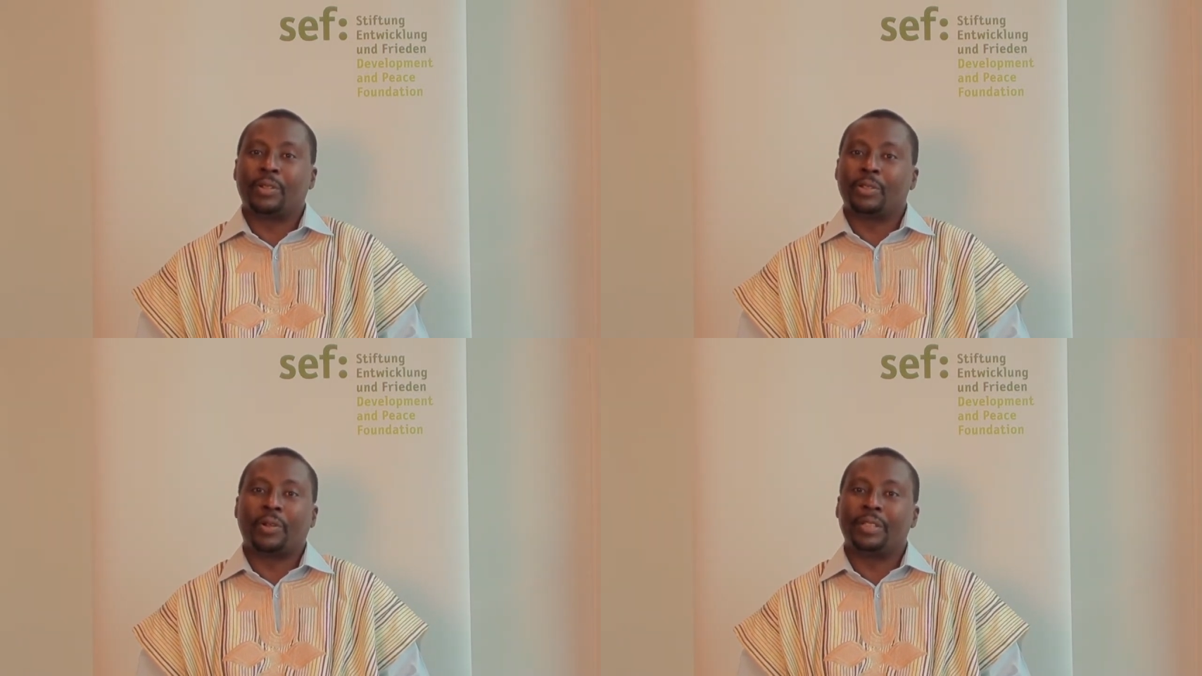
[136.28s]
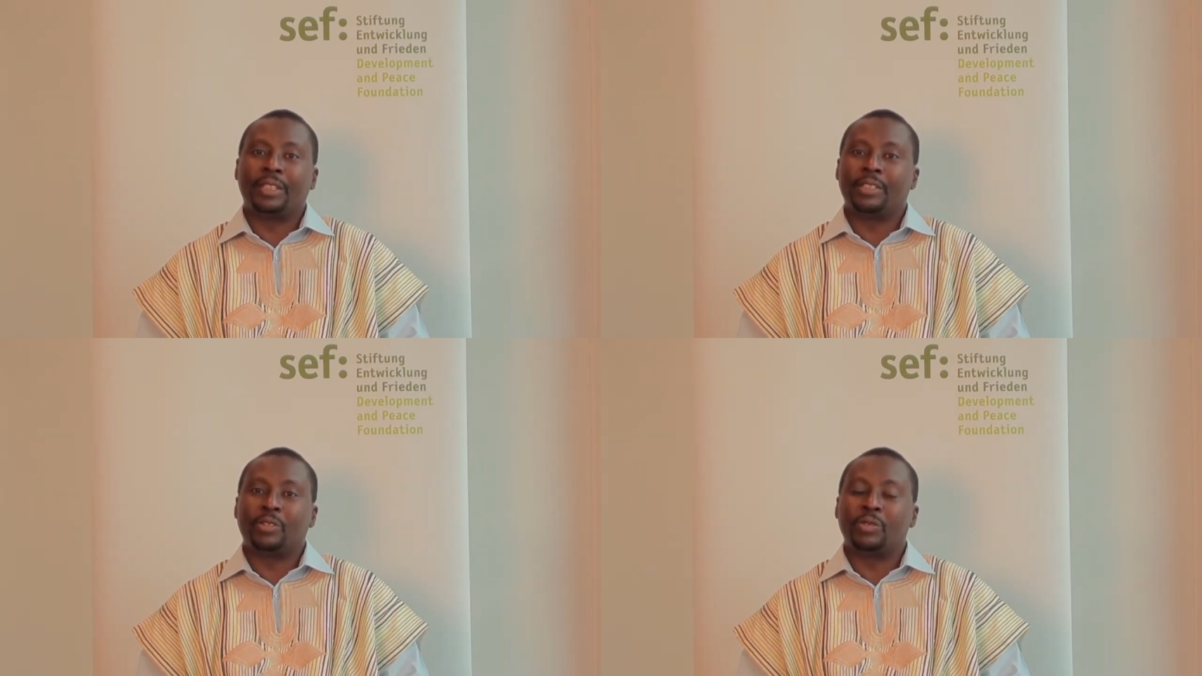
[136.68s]

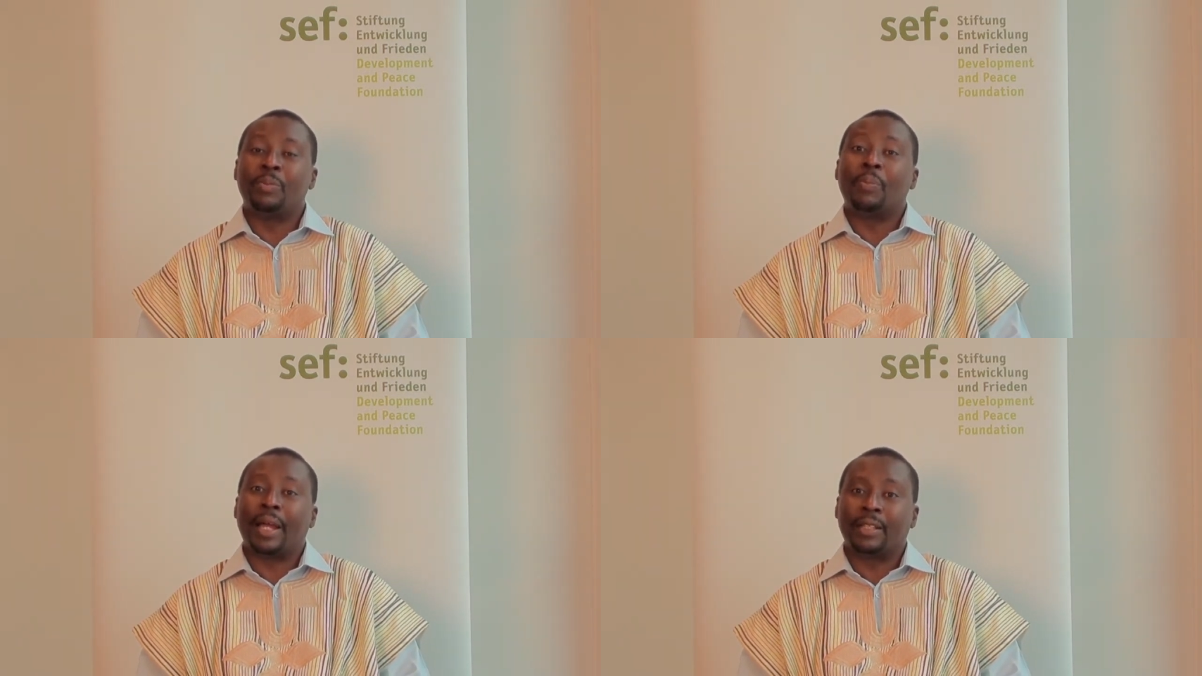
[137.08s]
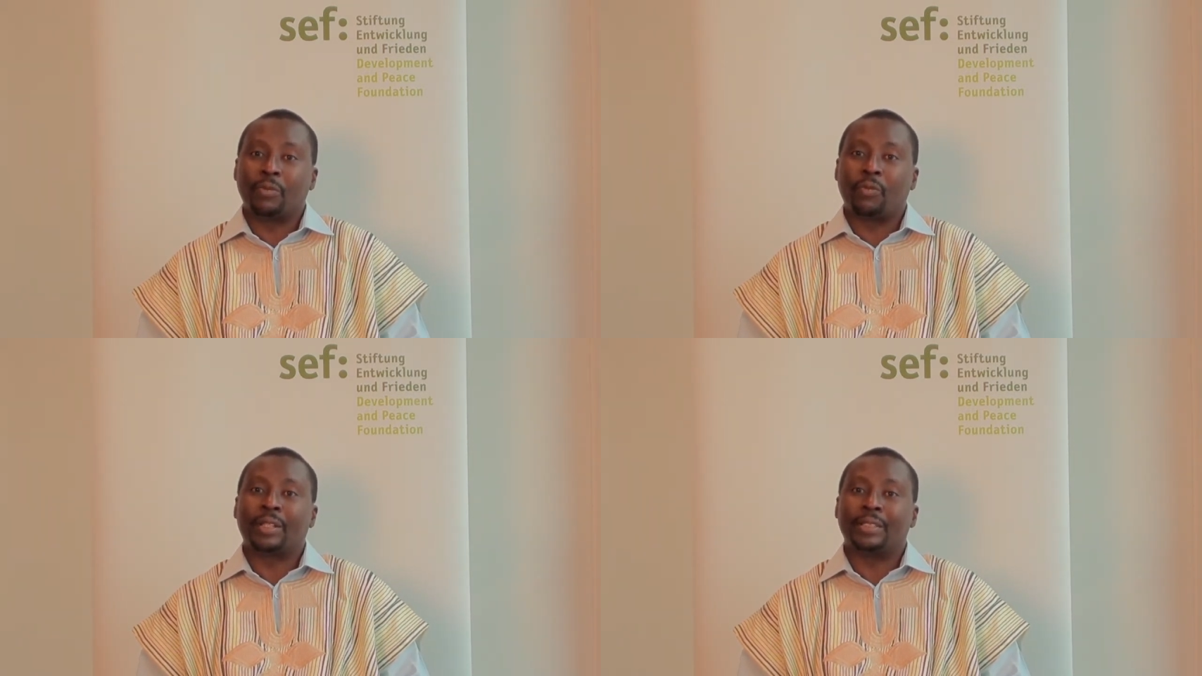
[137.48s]
authorities to demand
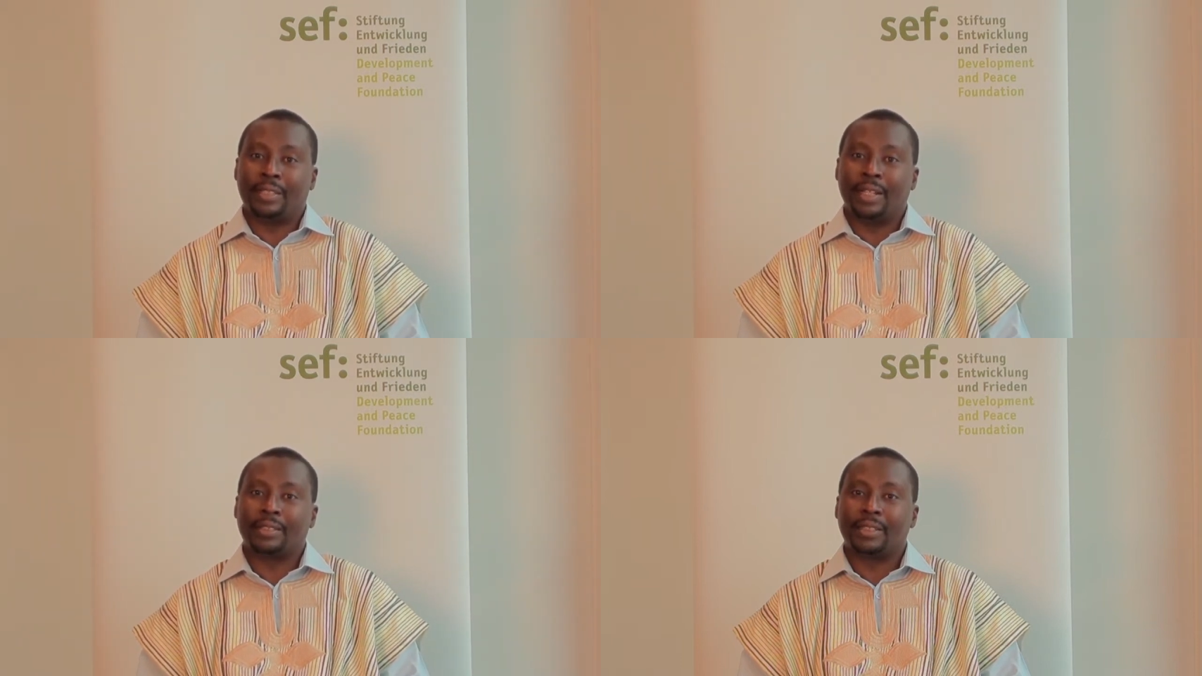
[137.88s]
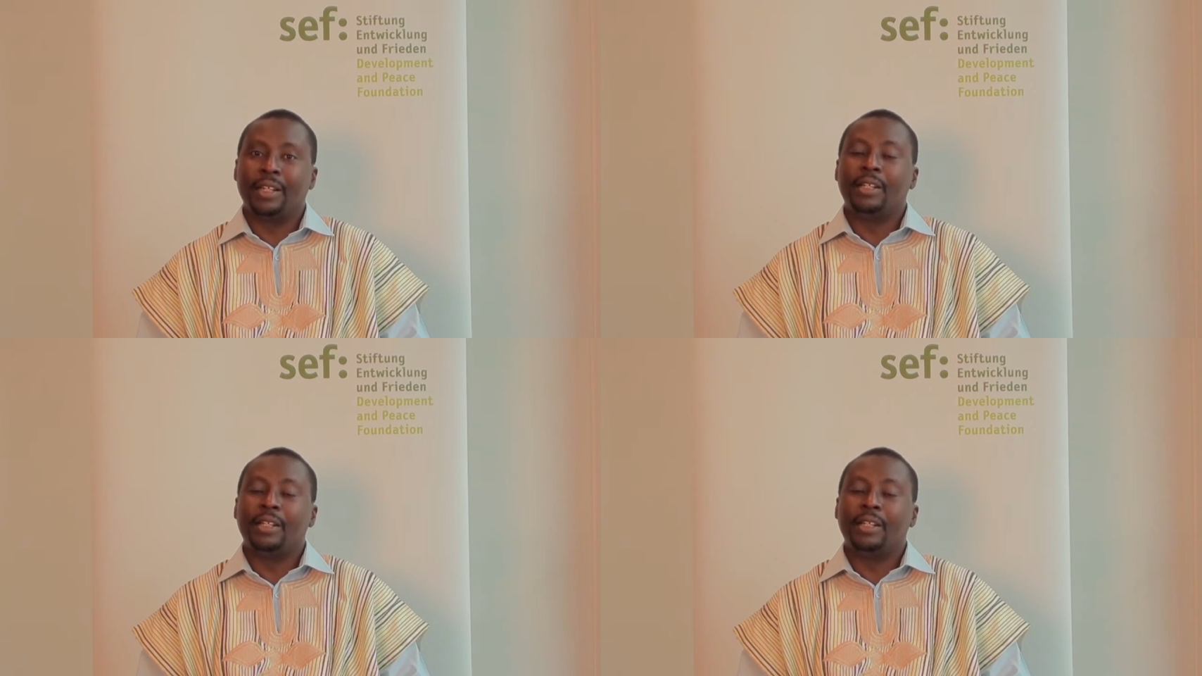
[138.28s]
what is theirs.